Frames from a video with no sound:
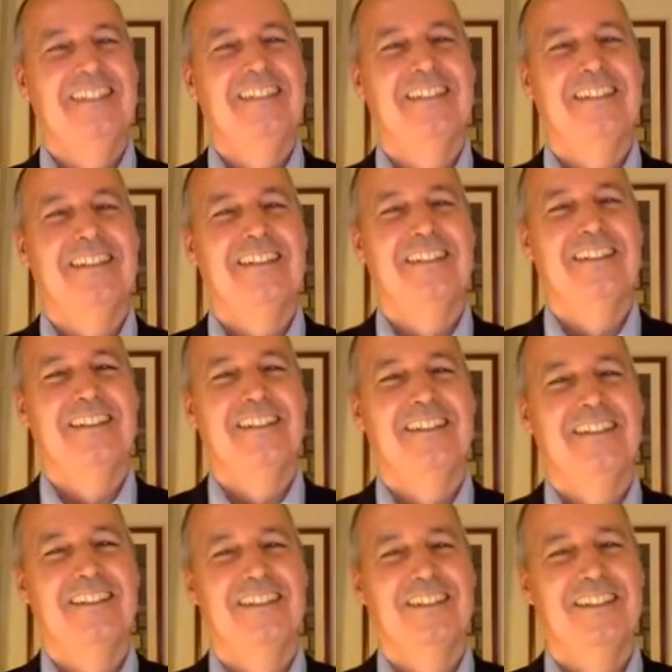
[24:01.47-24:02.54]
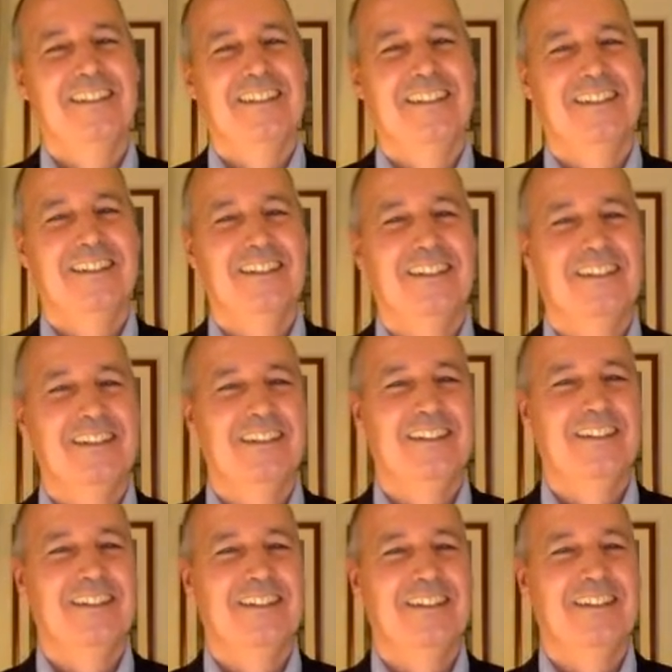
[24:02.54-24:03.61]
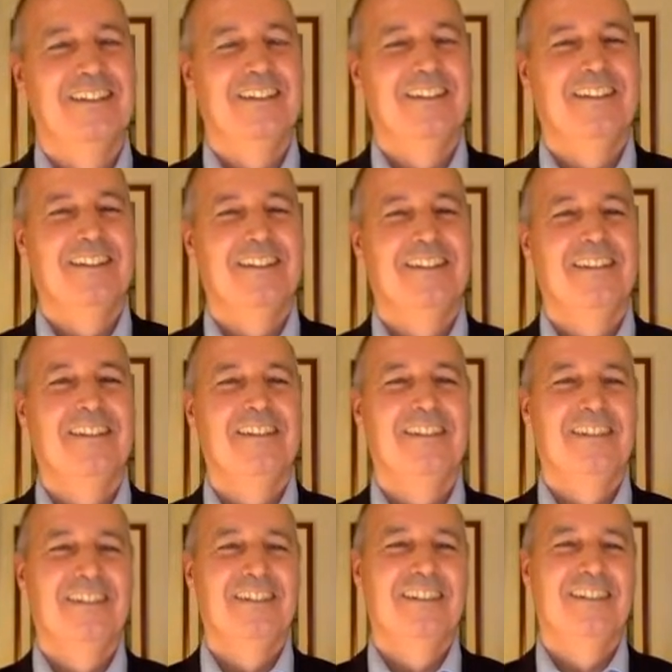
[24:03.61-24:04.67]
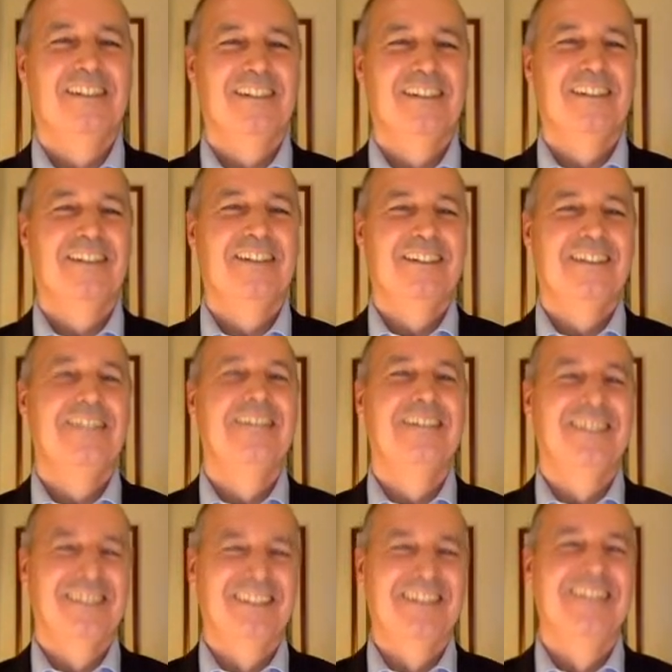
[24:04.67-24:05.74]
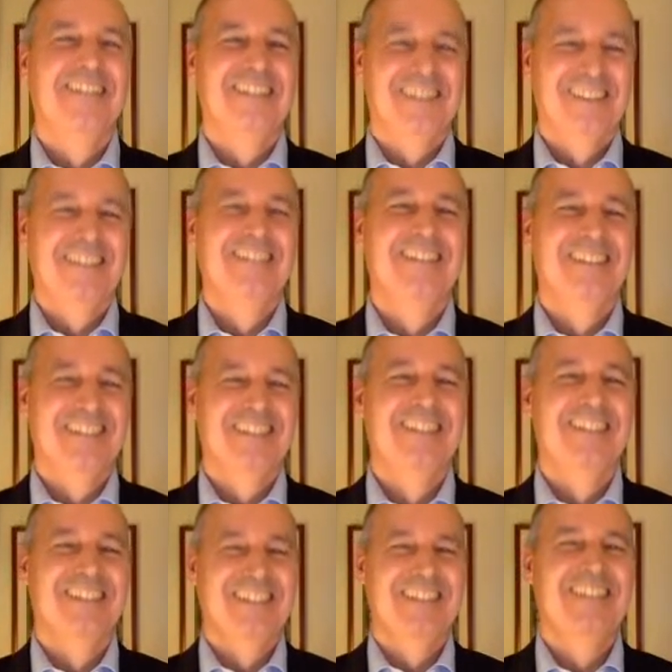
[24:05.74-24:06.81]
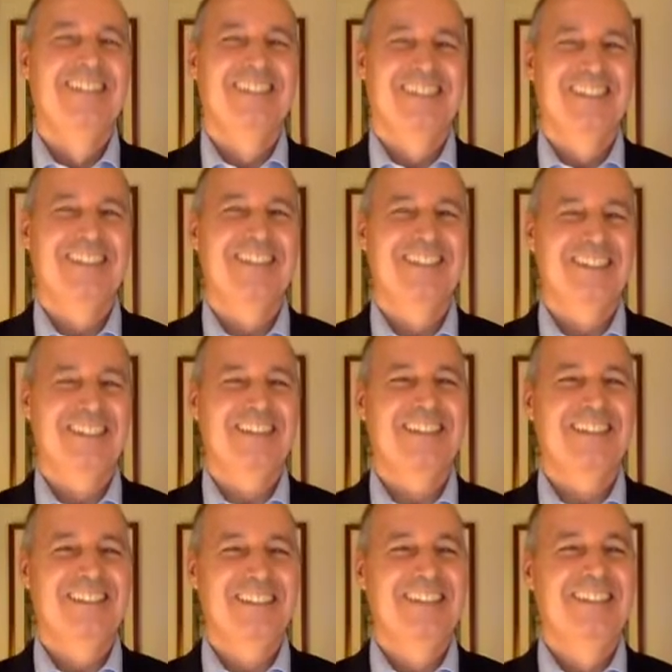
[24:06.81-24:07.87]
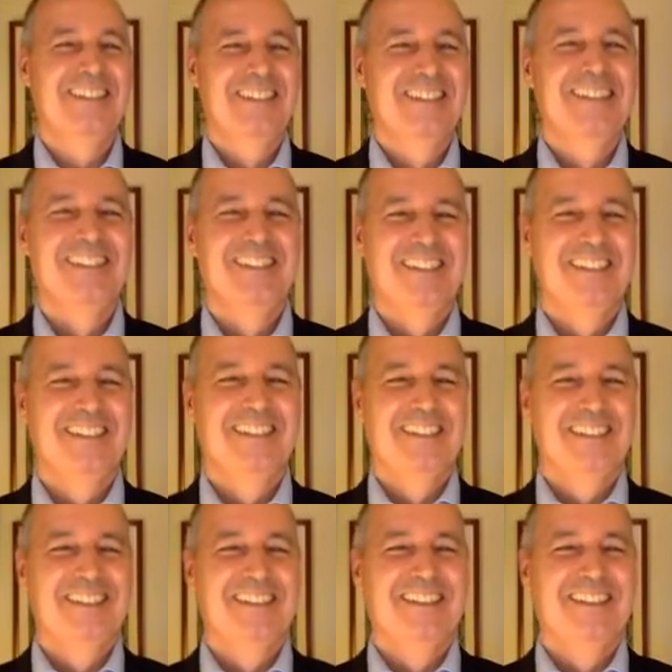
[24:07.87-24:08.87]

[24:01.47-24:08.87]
This person isn't speaking.